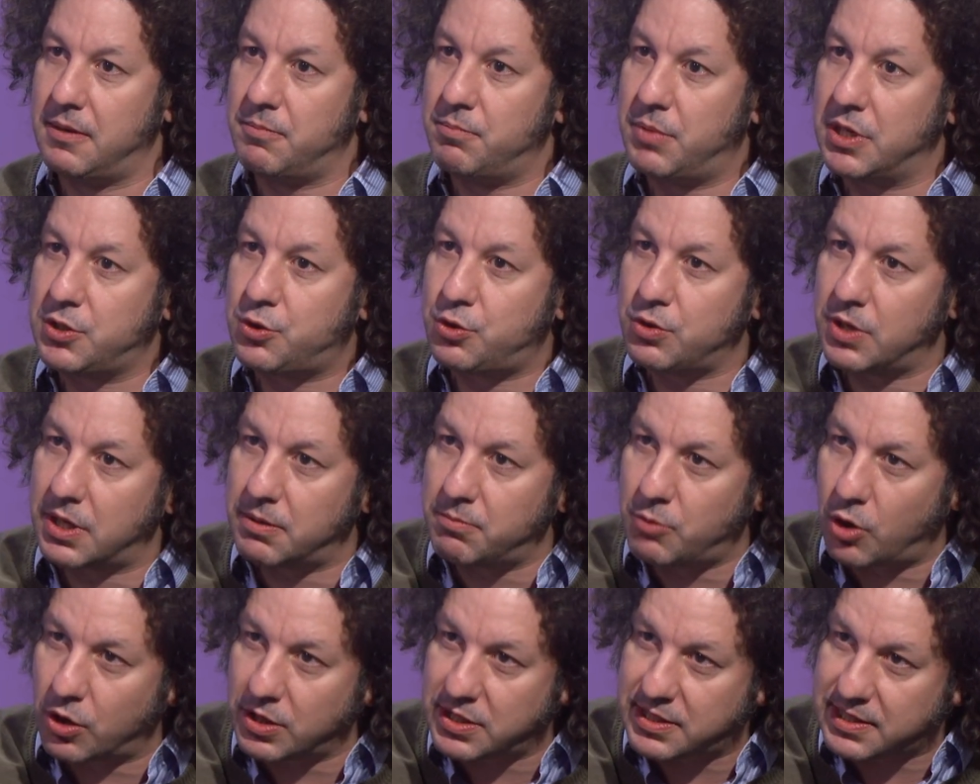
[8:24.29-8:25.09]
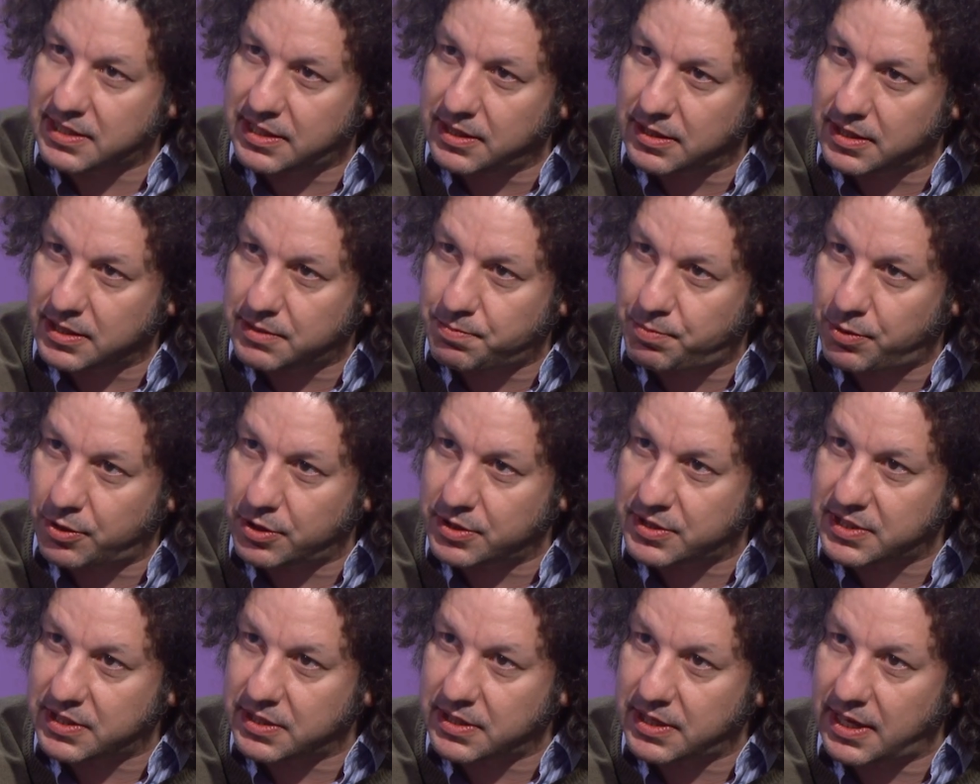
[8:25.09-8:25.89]
But you're a more skilled
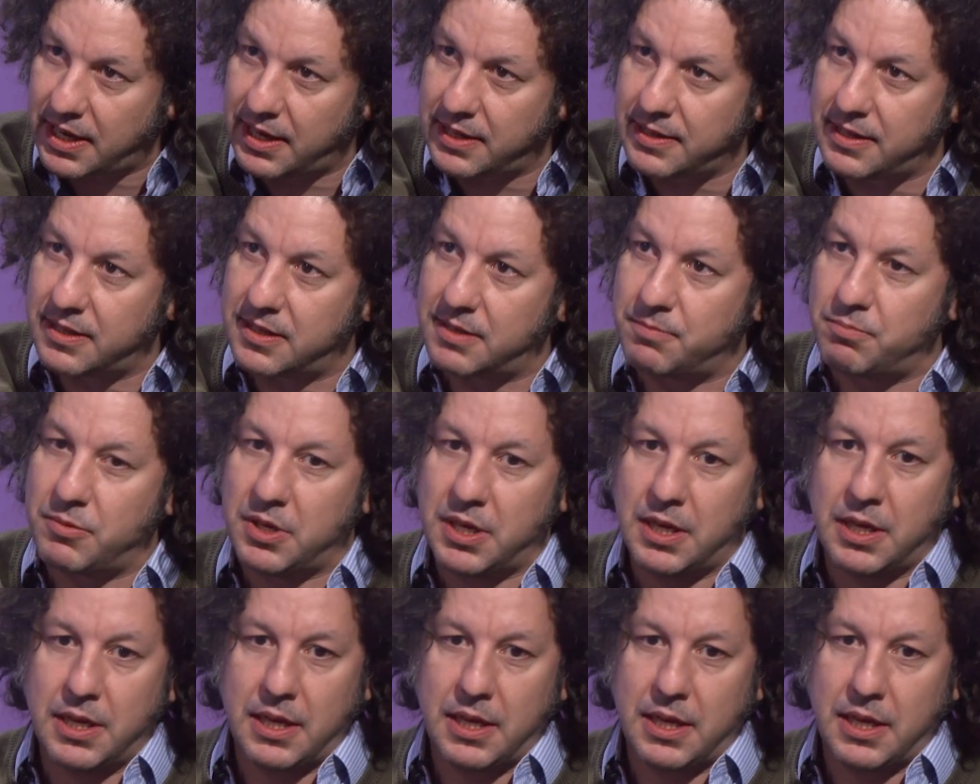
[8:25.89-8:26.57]
person, and